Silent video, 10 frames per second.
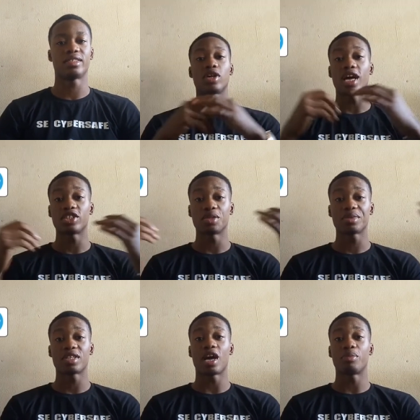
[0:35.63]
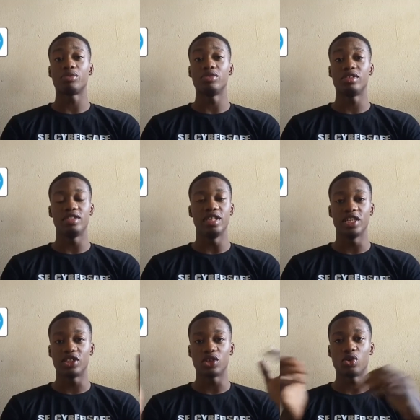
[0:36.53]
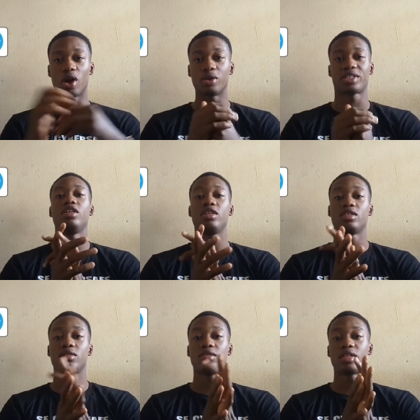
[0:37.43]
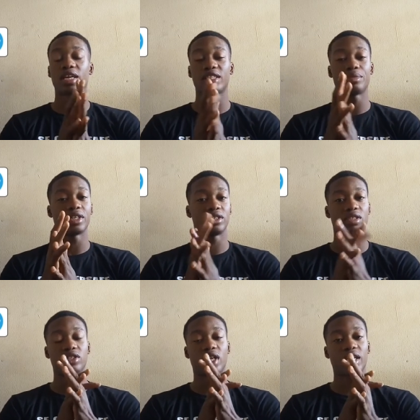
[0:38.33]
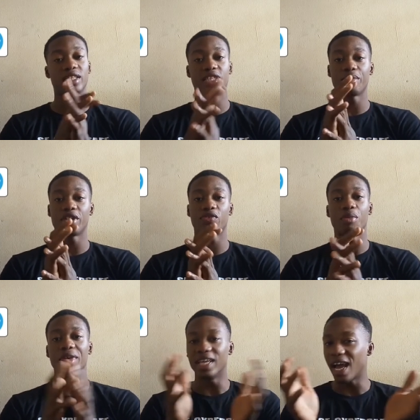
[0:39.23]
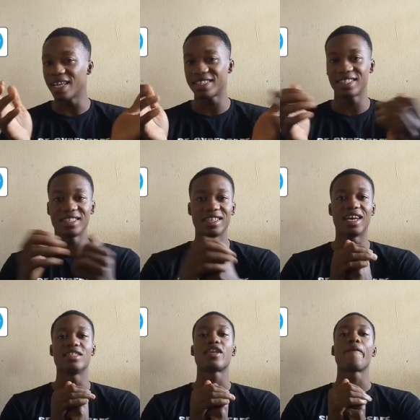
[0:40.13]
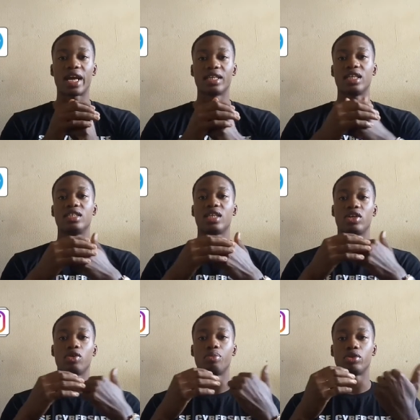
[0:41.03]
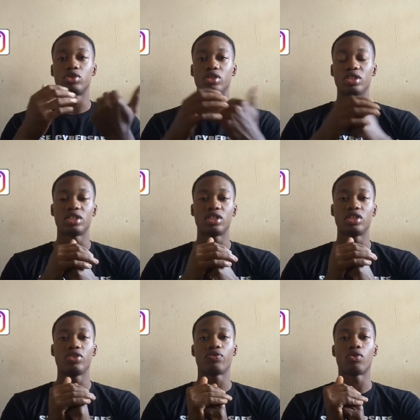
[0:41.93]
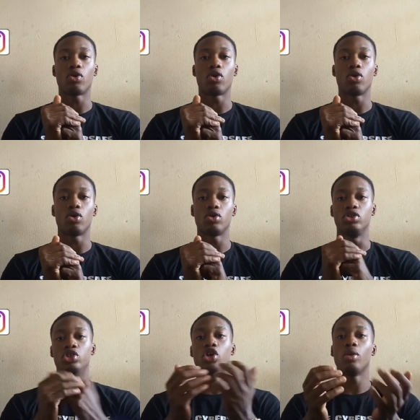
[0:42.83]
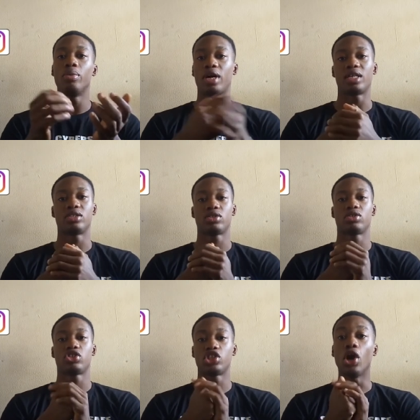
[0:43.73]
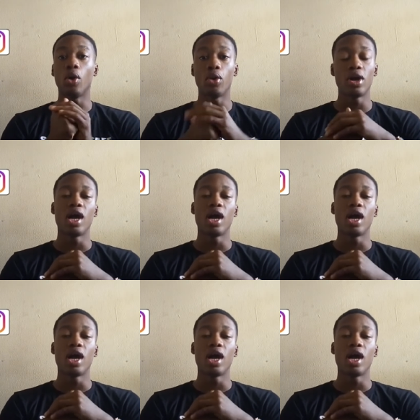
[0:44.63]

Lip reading: So guys, something happened days ago. I was sending a text message, an SMS from a guy saying that like there's an opportunity for a job at Shell.